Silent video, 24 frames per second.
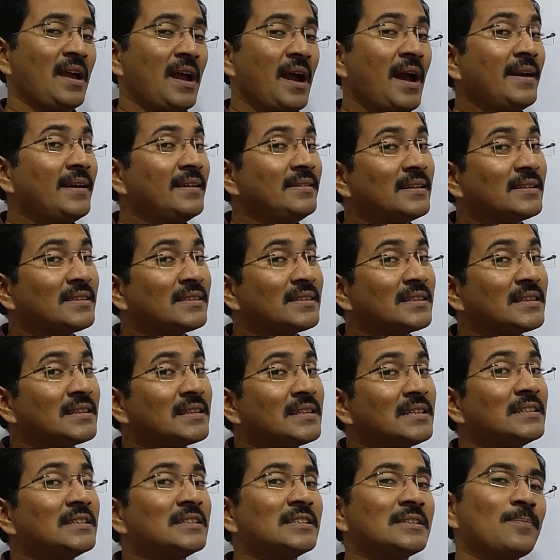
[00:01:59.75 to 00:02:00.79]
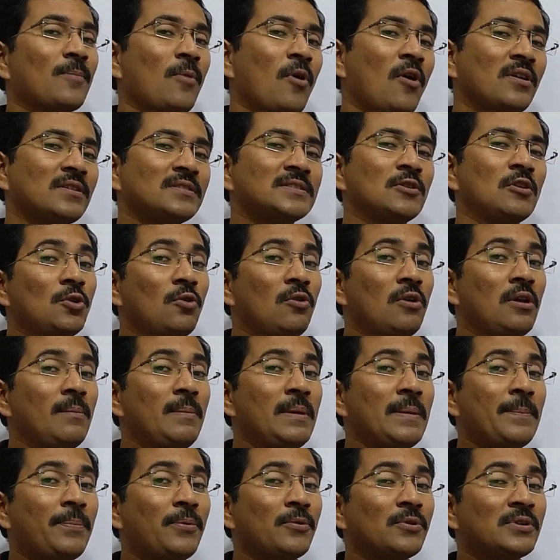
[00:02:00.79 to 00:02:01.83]
And in the third box, you will
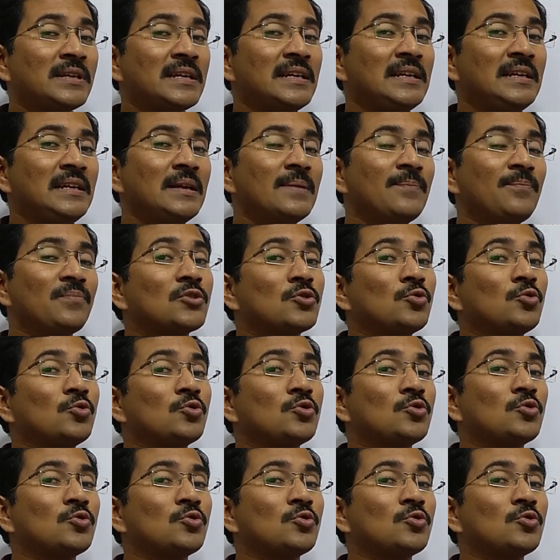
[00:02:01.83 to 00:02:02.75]
be putting 2